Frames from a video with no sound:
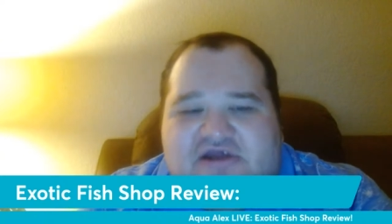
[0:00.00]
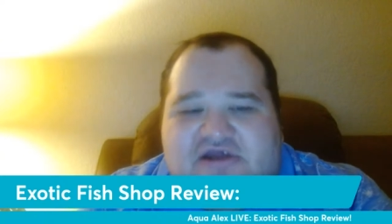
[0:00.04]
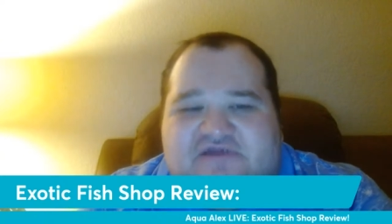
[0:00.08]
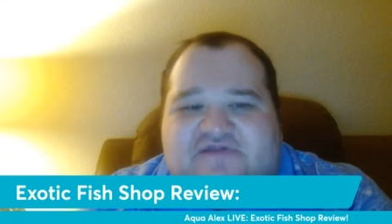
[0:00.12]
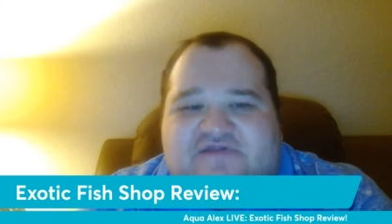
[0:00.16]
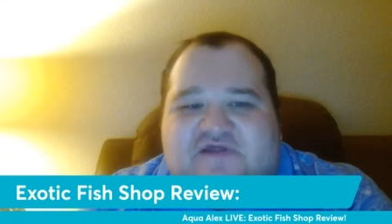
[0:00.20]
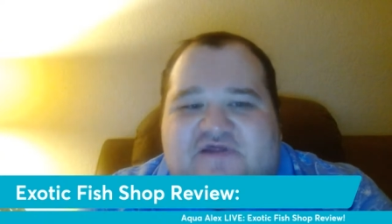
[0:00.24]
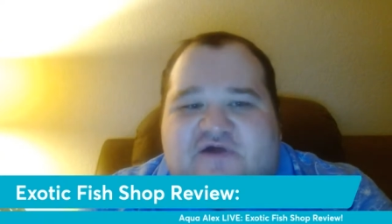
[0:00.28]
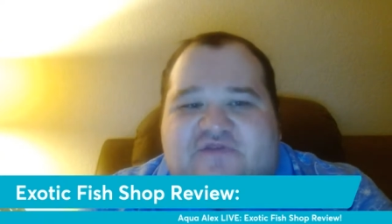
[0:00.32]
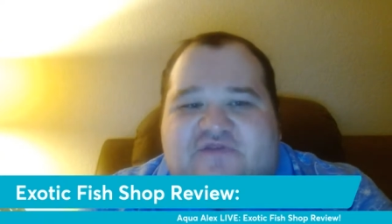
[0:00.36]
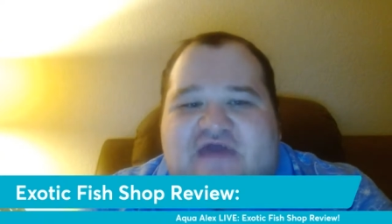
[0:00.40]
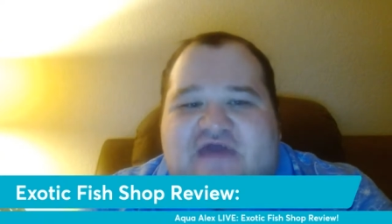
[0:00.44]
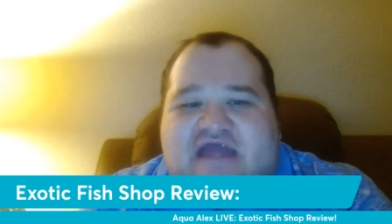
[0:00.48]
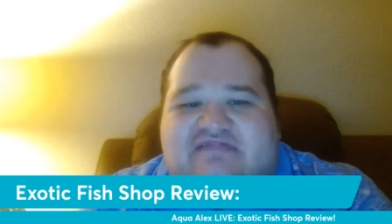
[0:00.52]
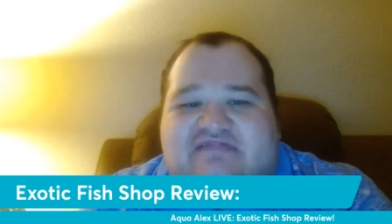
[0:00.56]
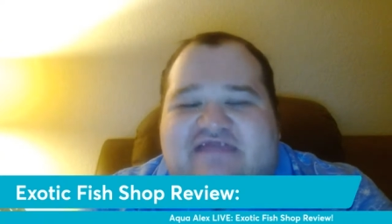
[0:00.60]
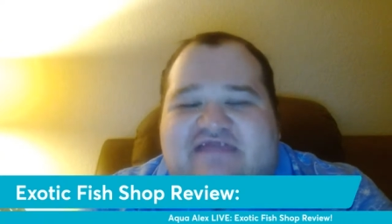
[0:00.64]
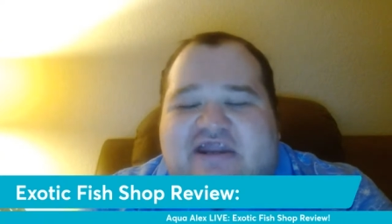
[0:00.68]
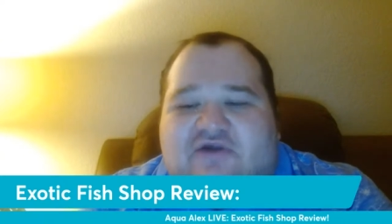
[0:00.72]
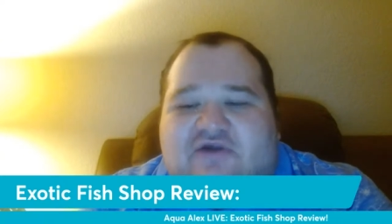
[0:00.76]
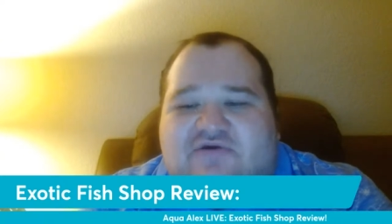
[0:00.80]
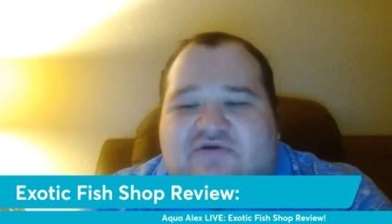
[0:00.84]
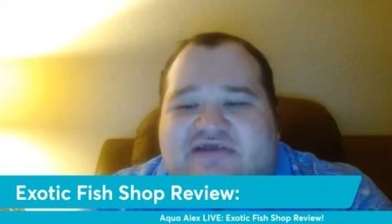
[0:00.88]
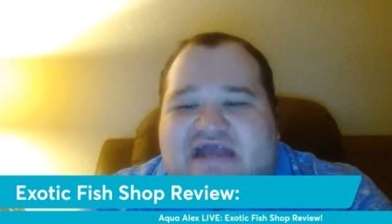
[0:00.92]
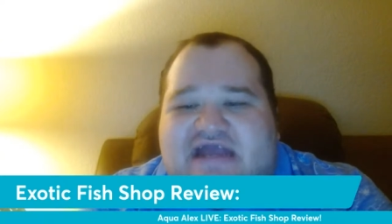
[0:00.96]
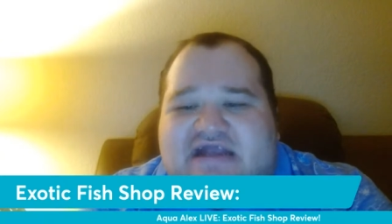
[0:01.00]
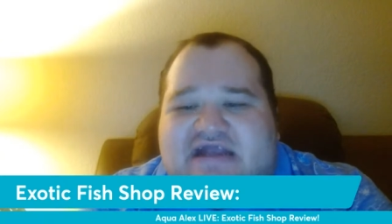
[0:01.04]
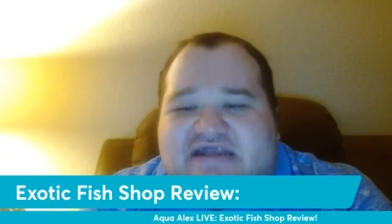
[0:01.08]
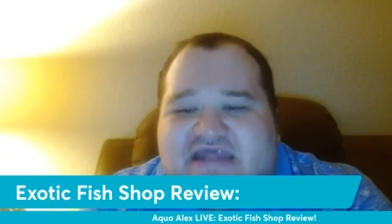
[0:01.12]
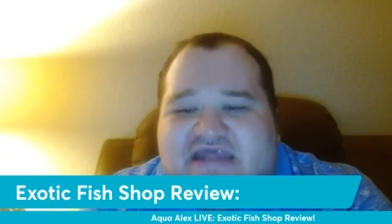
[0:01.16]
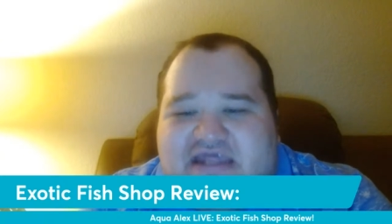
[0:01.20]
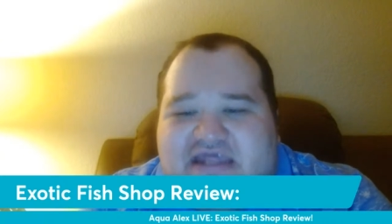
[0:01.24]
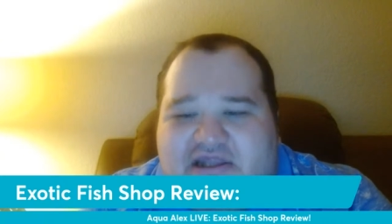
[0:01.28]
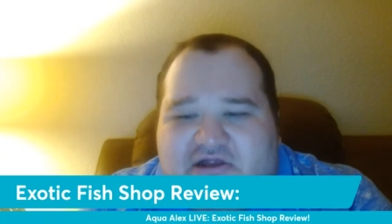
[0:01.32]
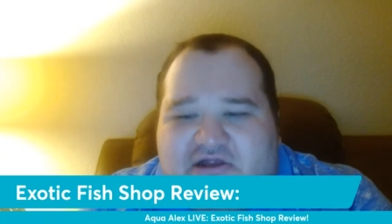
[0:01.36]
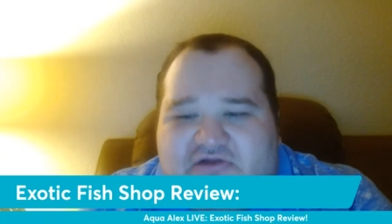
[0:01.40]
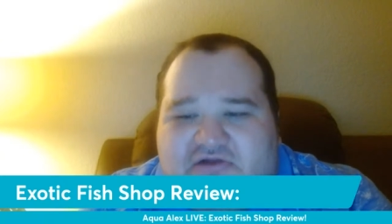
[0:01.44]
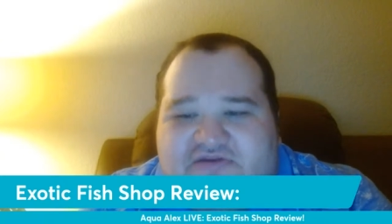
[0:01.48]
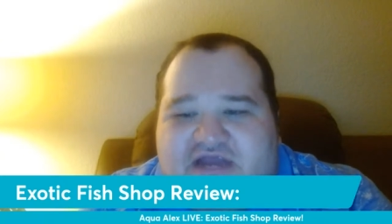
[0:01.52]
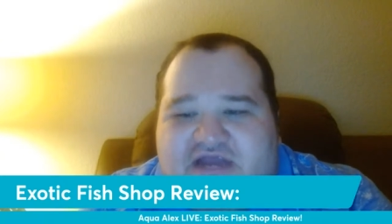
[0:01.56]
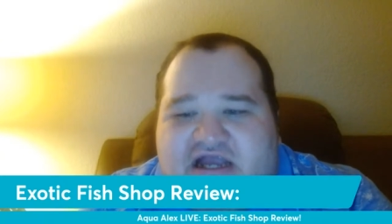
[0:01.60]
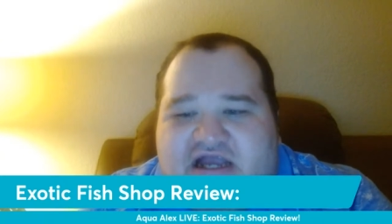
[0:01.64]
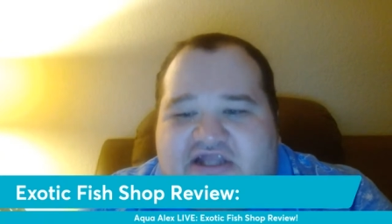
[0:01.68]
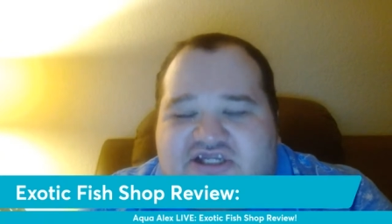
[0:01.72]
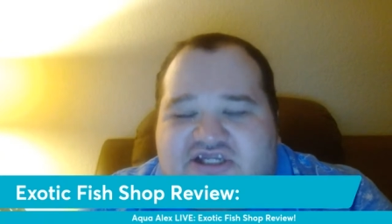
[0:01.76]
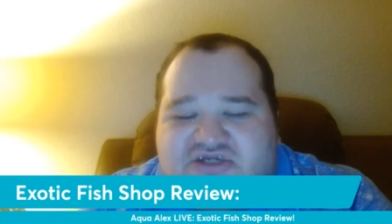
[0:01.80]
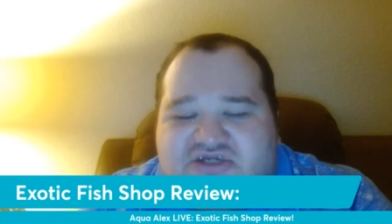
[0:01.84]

so that they don't get killed on